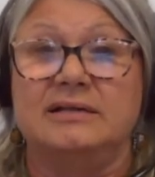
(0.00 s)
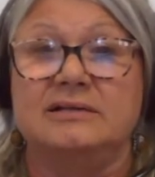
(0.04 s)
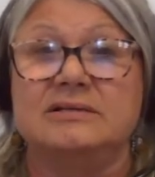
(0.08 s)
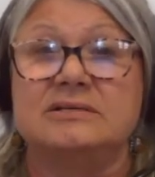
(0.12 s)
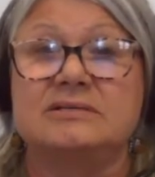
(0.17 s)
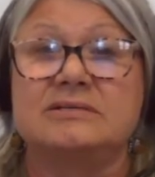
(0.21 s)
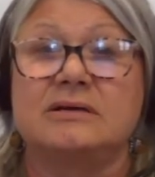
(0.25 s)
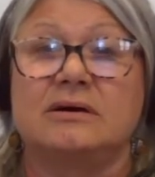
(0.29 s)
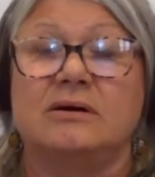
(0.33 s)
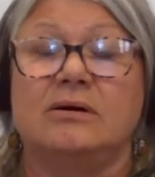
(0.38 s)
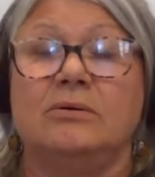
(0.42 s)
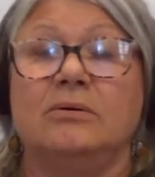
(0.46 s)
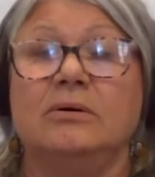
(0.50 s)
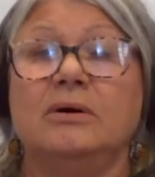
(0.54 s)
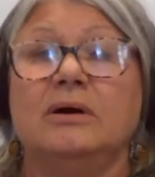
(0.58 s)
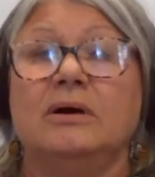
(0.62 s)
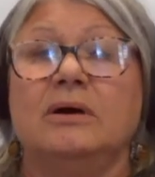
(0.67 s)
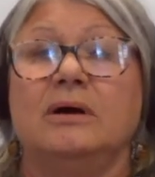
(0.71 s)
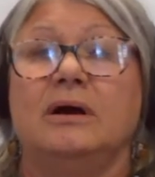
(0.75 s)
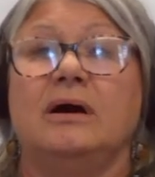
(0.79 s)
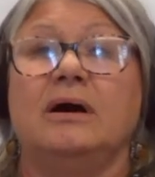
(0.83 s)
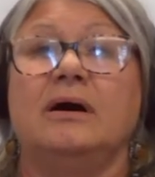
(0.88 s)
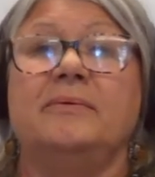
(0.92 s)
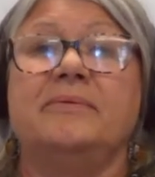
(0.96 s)
So
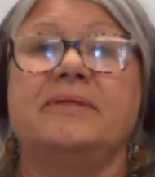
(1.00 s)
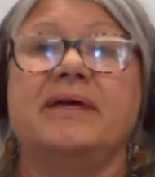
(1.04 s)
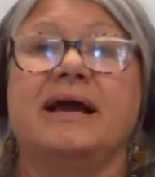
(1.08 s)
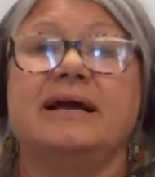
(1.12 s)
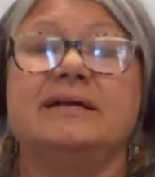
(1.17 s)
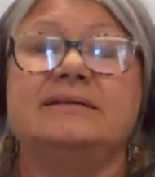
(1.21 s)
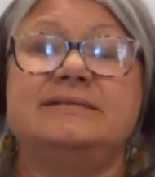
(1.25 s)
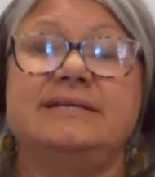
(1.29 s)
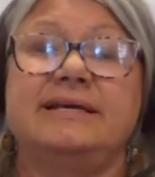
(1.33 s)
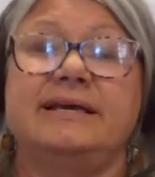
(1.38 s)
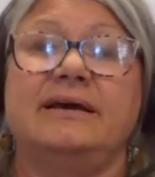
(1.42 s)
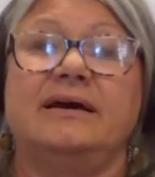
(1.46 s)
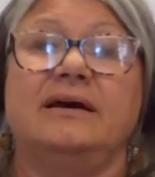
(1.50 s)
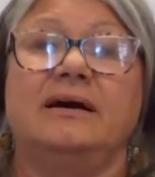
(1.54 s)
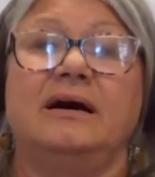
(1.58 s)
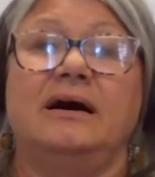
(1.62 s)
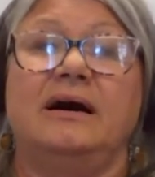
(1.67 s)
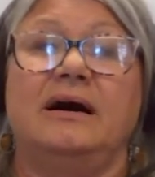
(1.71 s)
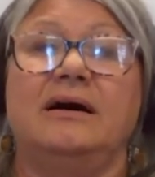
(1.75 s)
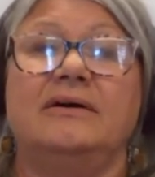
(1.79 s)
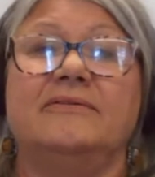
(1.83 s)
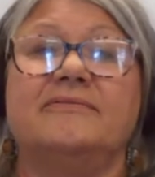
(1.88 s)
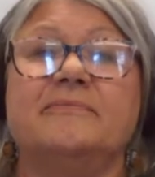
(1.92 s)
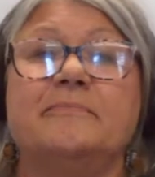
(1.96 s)
the idea
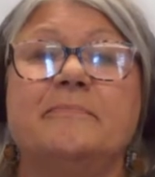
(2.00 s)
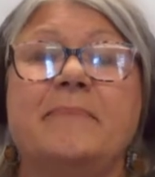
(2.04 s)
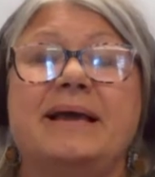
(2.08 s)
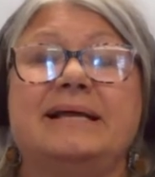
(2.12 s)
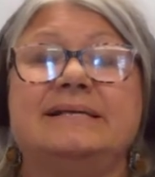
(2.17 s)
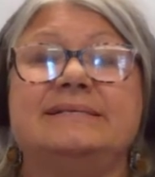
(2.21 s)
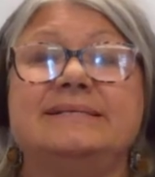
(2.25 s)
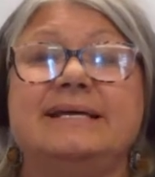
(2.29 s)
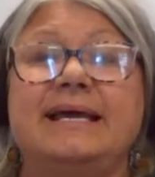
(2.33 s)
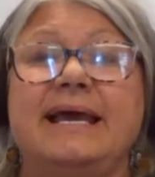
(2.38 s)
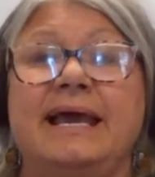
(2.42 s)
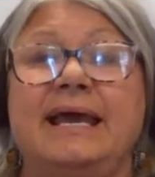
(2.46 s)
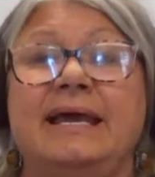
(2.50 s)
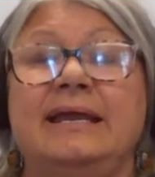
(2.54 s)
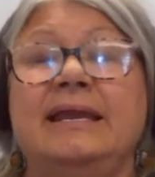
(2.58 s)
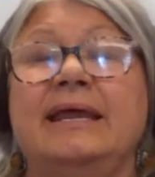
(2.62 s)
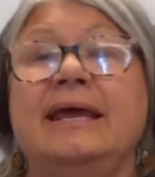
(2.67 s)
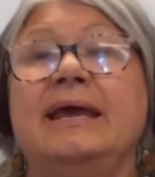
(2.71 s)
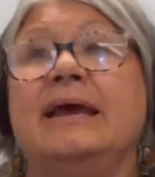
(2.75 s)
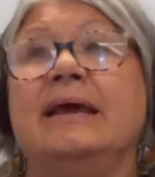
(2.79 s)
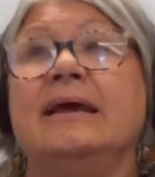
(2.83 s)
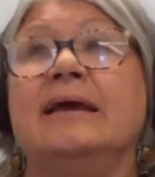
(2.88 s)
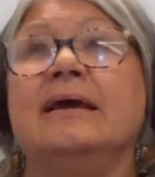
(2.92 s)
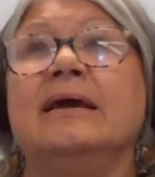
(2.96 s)
of
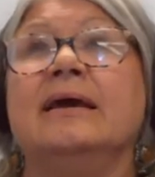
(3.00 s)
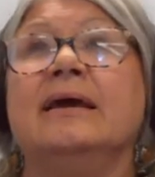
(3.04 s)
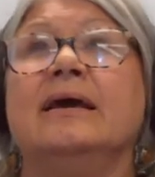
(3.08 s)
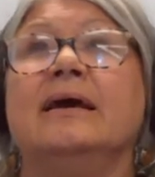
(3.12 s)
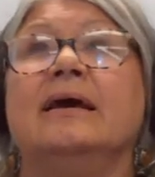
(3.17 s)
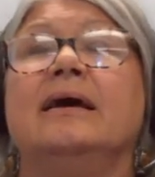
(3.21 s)
maintaining